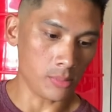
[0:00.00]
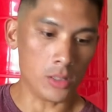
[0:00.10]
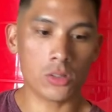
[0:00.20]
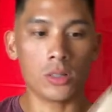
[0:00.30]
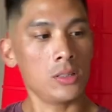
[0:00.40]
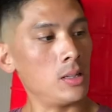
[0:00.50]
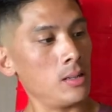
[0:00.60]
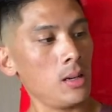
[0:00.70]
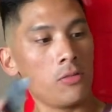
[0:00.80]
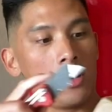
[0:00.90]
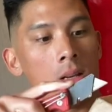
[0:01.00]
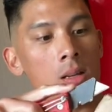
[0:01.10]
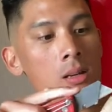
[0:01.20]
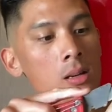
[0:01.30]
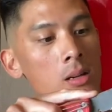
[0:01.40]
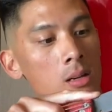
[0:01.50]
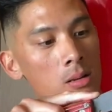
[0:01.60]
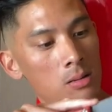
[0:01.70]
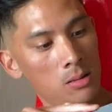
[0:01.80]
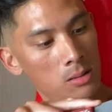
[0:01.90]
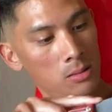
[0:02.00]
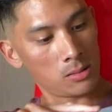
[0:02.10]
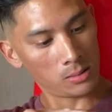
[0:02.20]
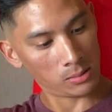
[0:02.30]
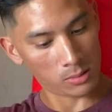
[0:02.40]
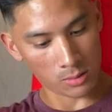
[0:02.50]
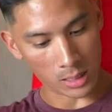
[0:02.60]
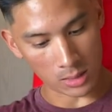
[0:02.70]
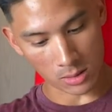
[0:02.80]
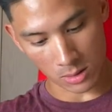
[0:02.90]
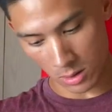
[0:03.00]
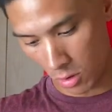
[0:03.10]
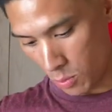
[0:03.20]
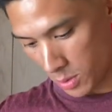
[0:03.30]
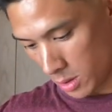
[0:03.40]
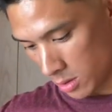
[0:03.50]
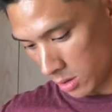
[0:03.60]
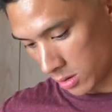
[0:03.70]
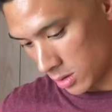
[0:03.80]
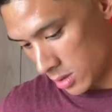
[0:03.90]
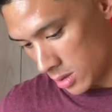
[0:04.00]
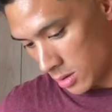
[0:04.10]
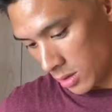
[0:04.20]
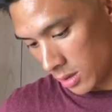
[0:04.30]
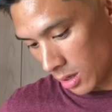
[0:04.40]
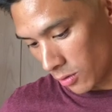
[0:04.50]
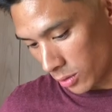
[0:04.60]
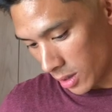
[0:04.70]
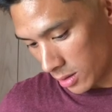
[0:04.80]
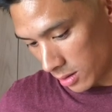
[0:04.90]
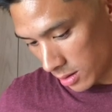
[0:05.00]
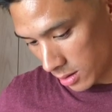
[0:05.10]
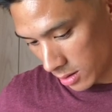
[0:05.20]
Trusty knife right here. Crack this thing open. Careful not to